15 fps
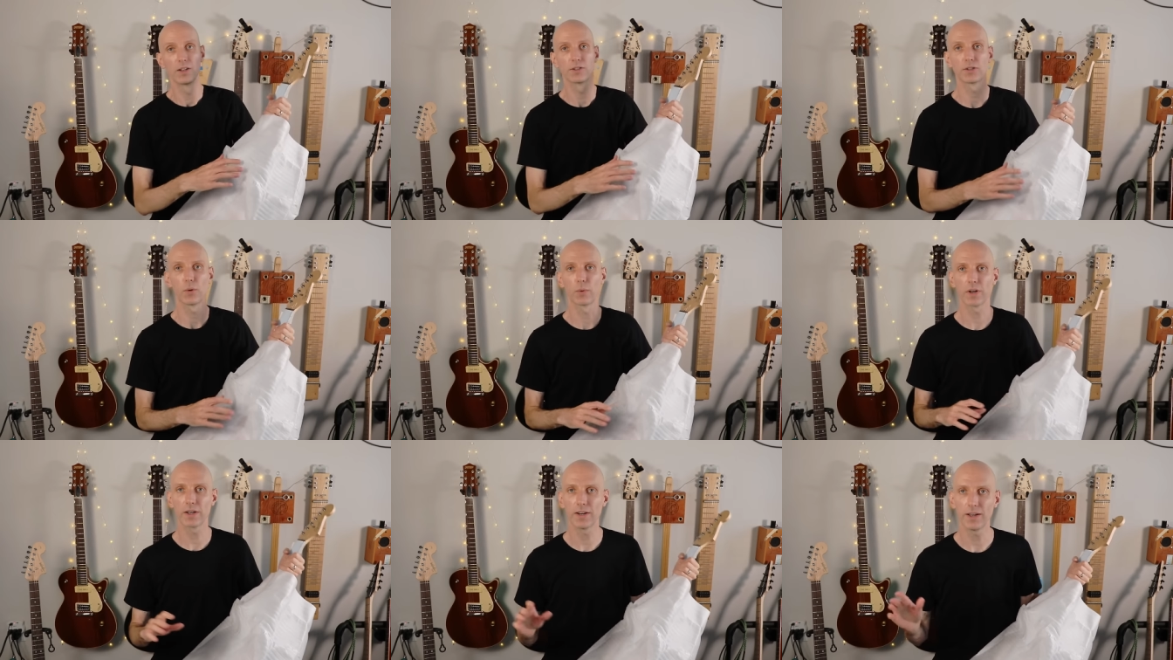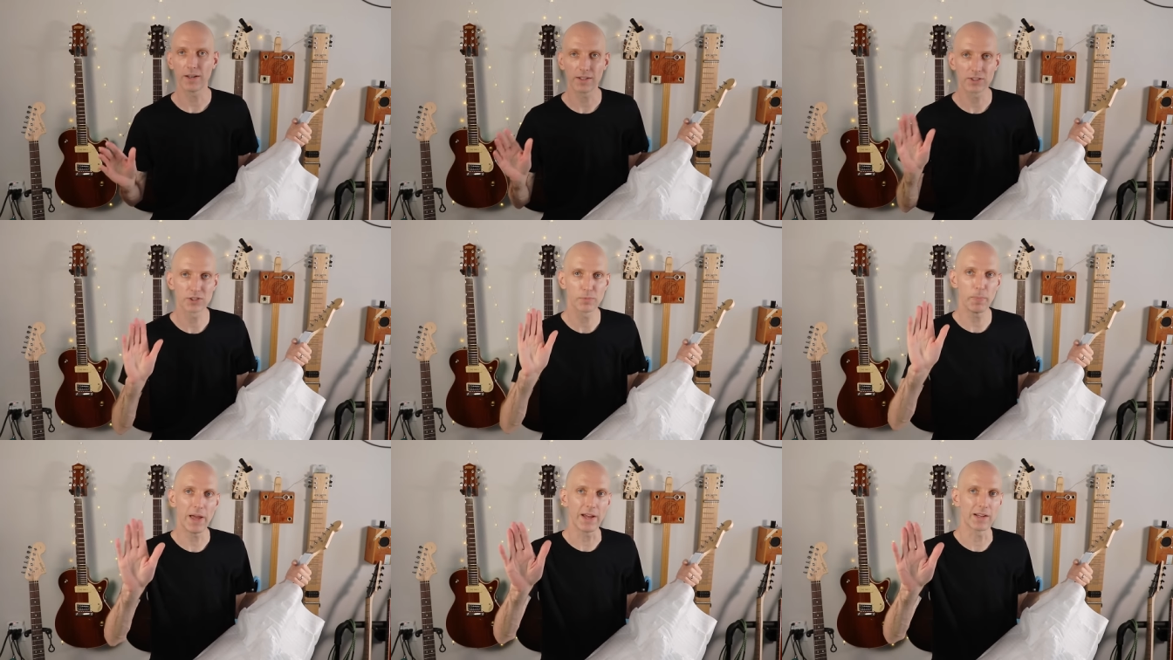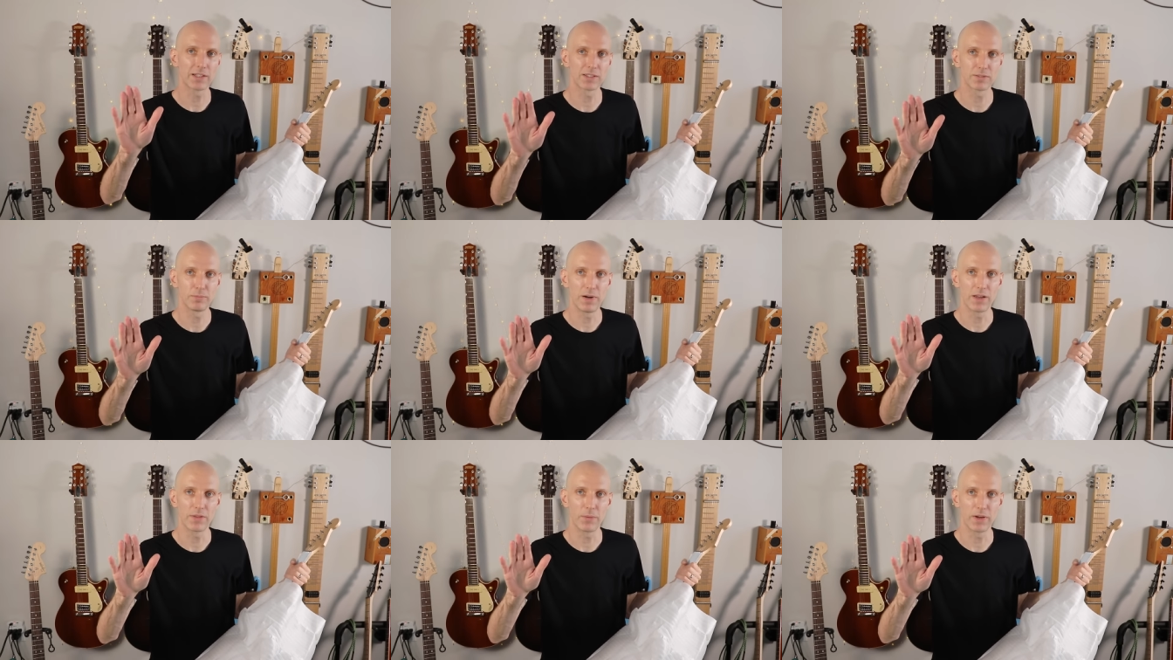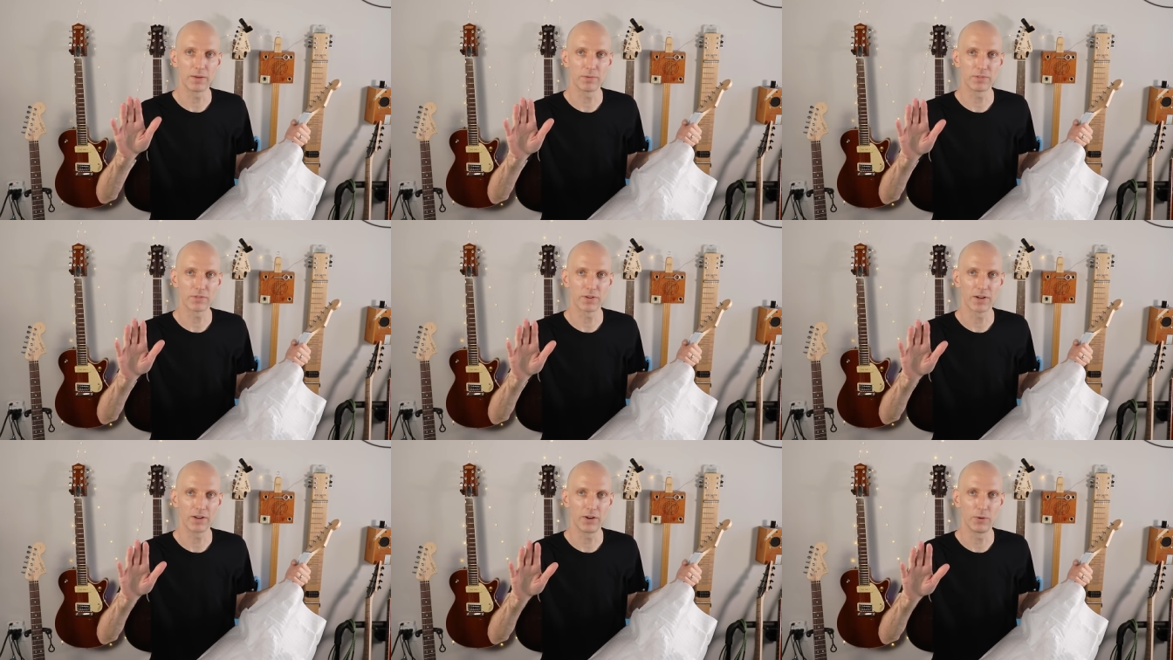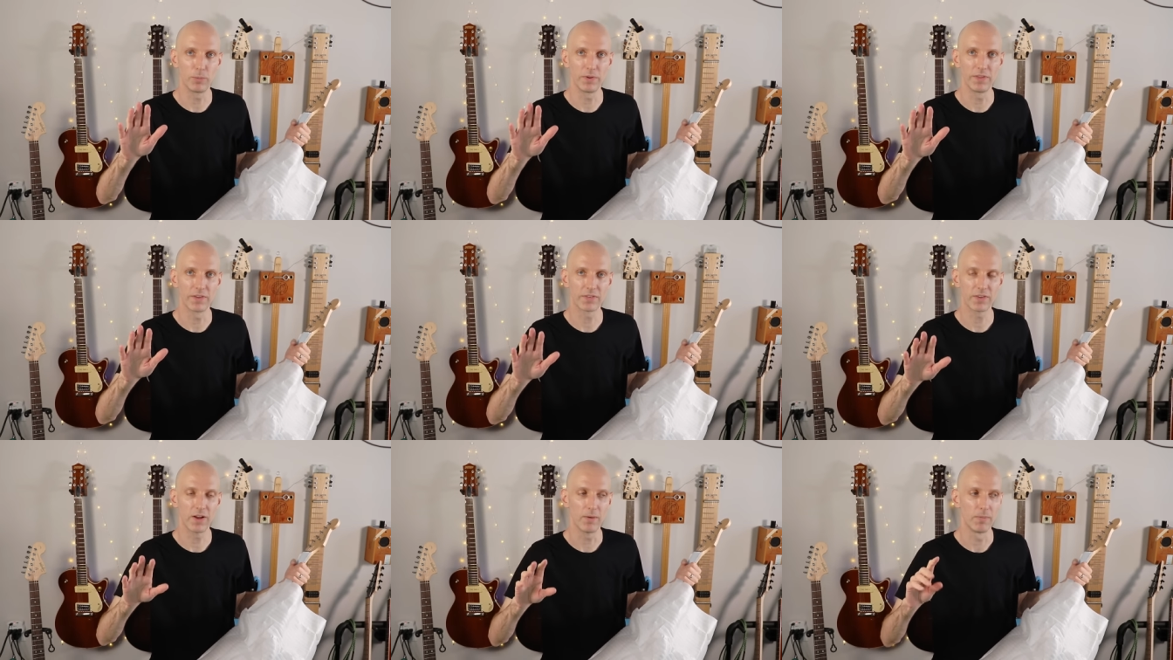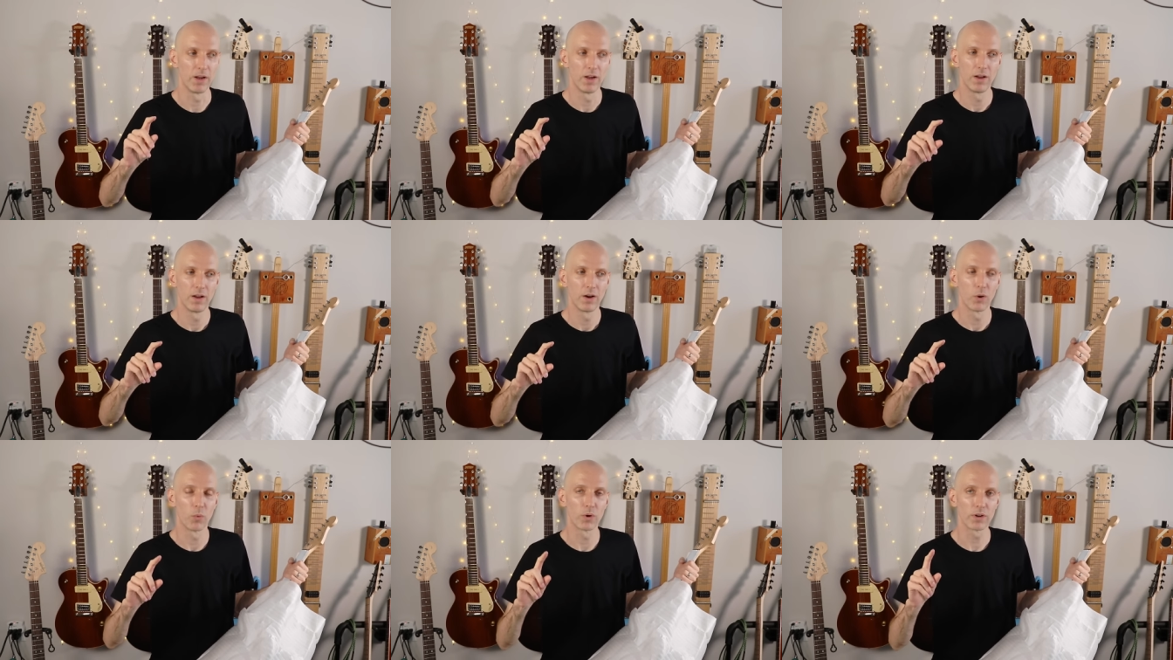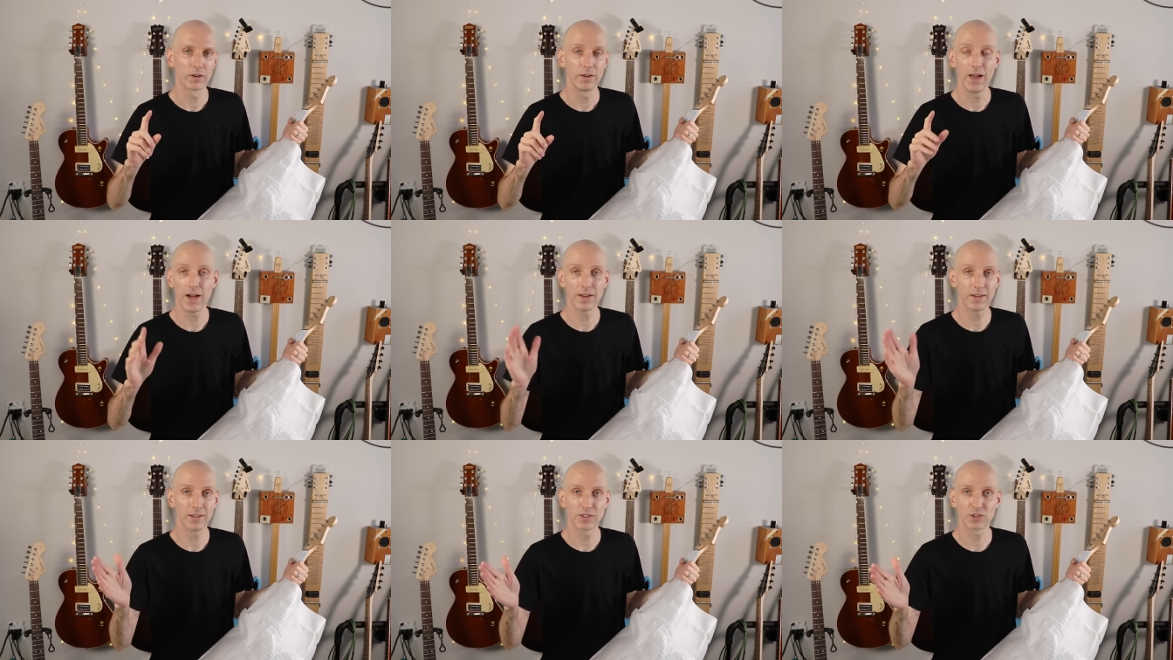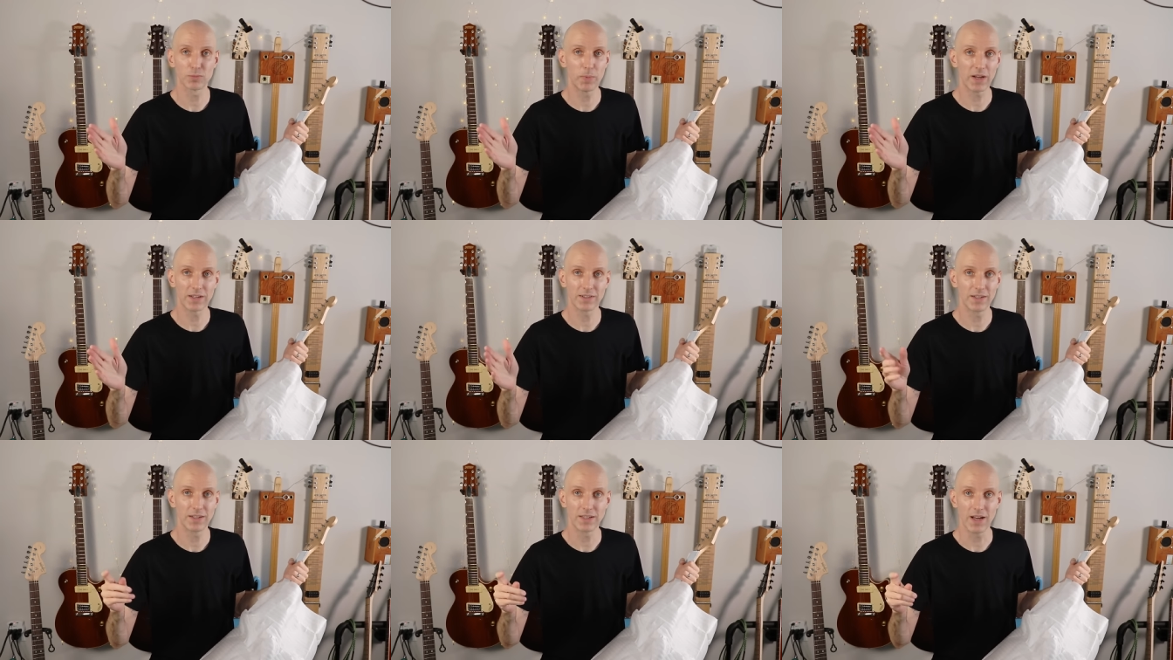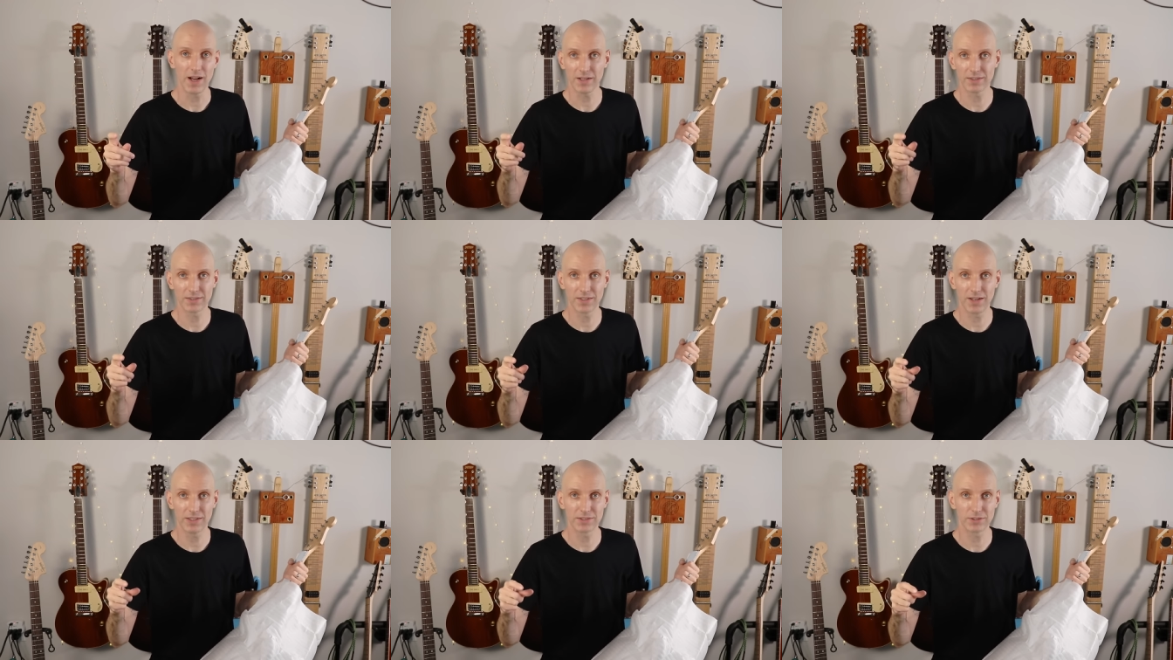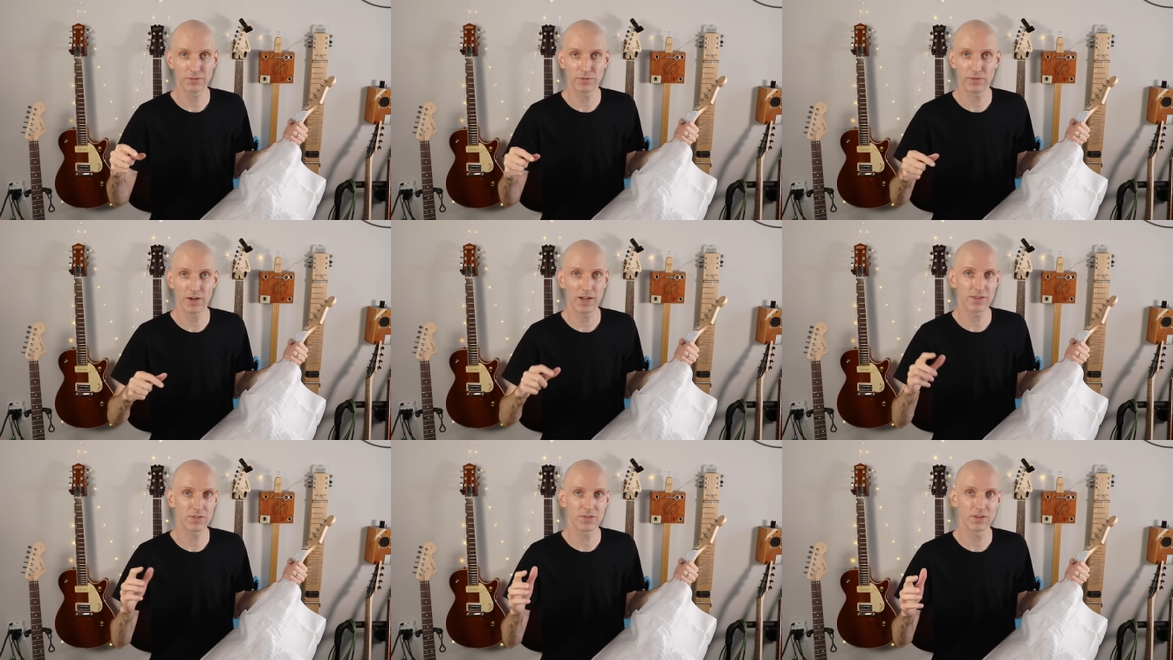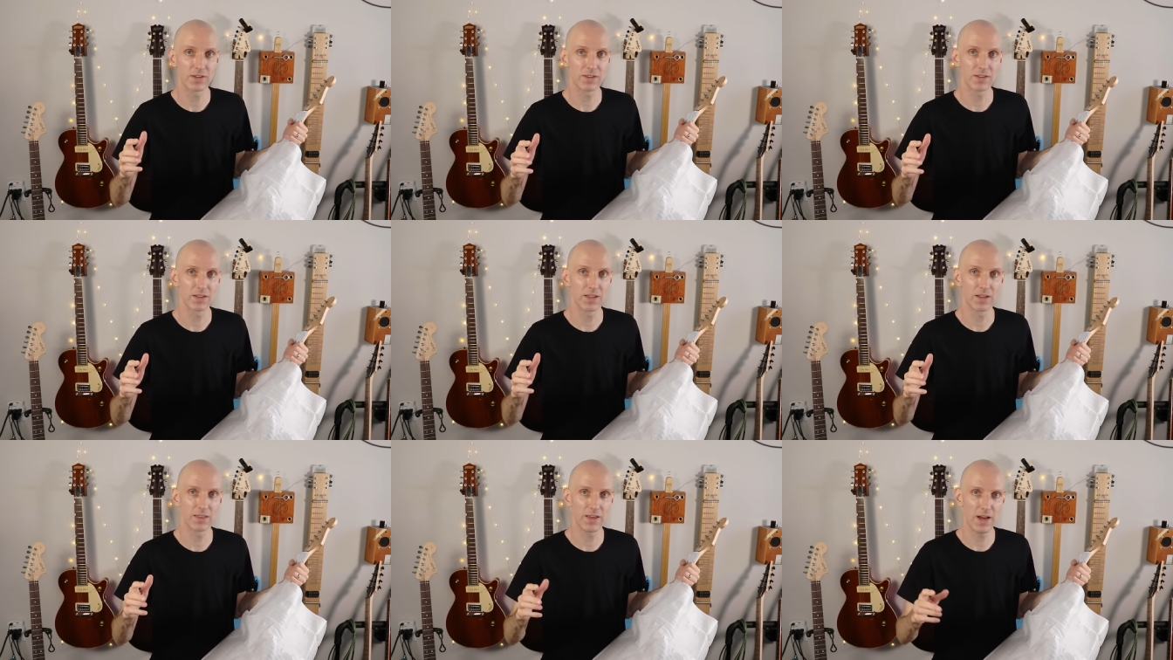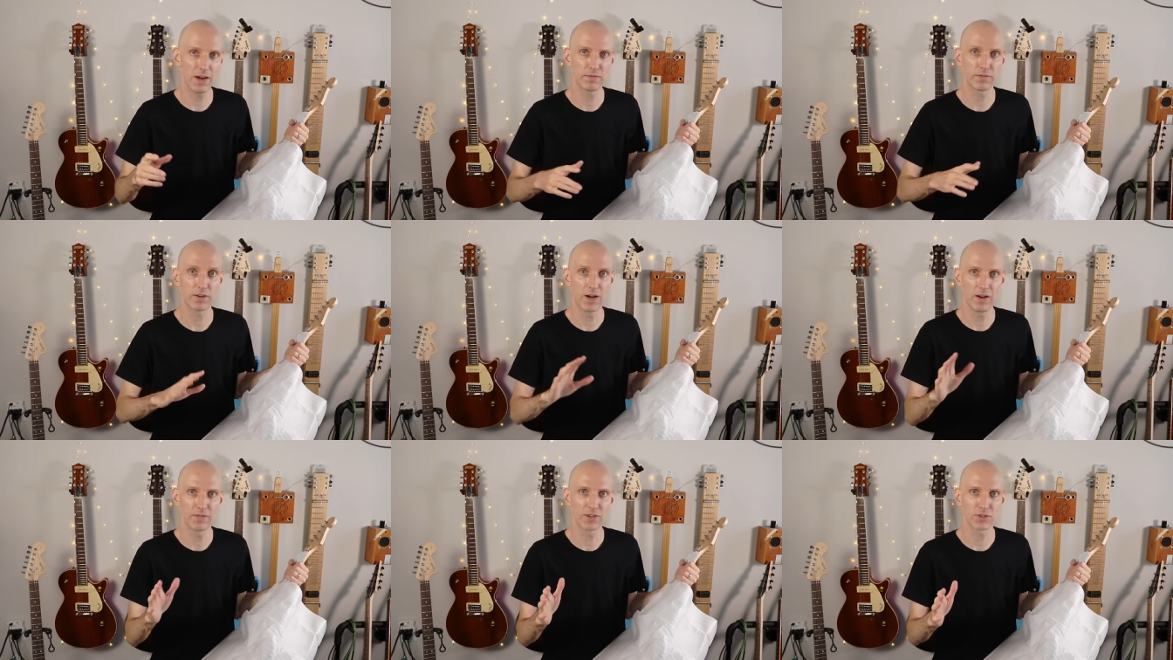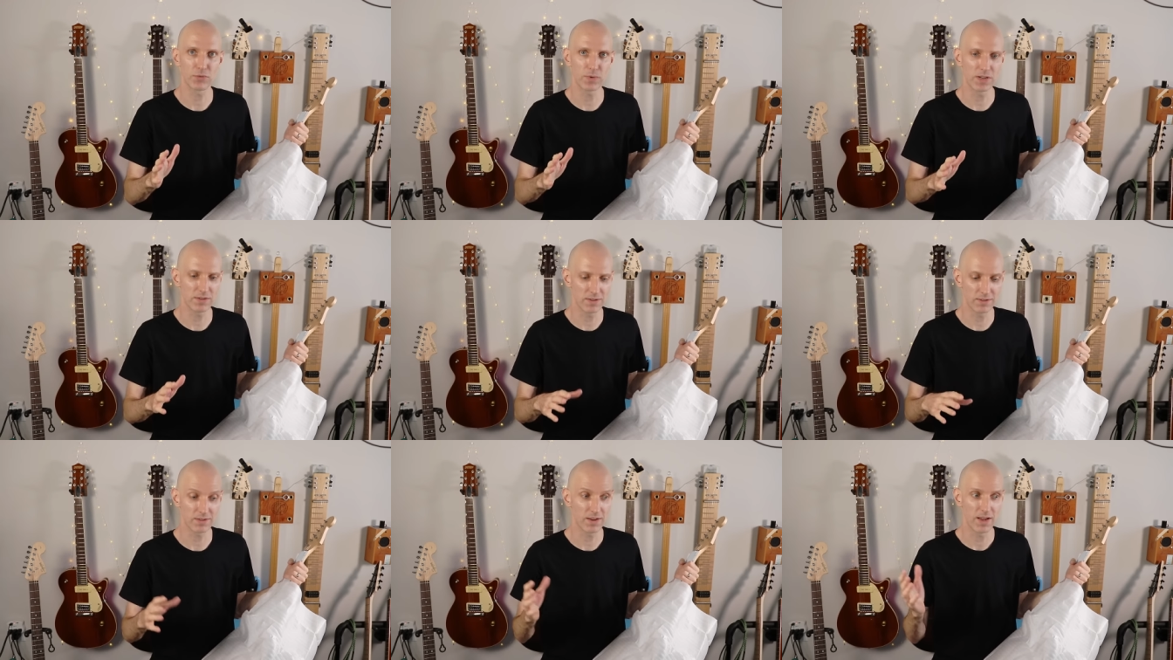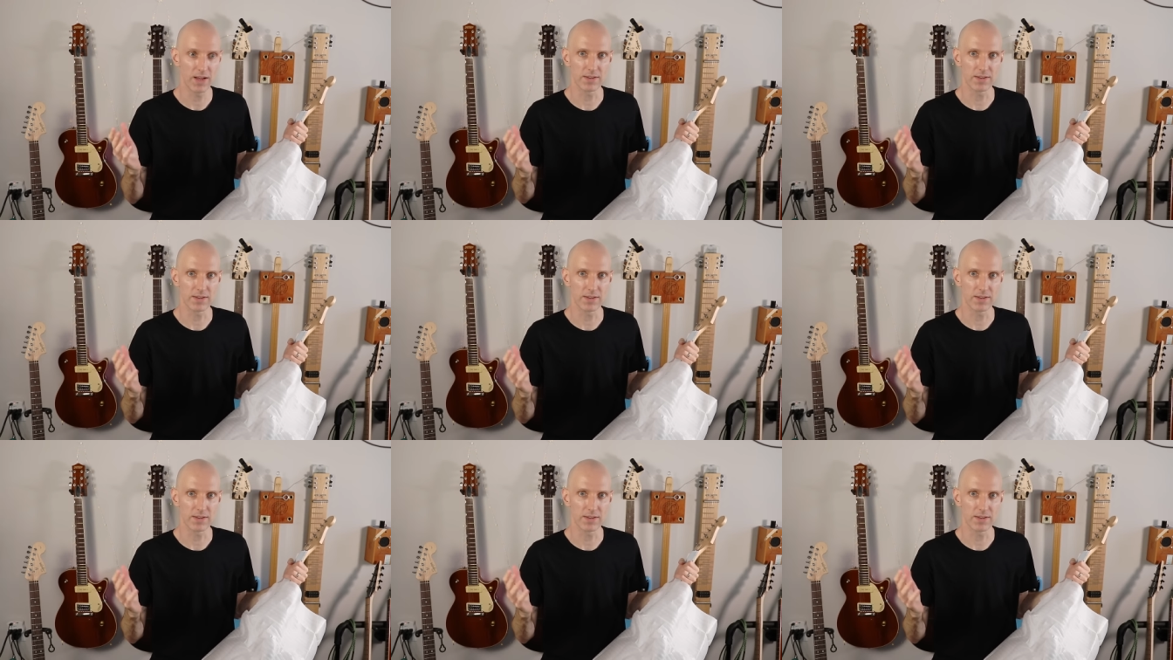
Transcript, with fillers: so we're gonna expect, by the way, before I open this up, we're not gonna expect any oxidized frets or anything like that for obvious reasons.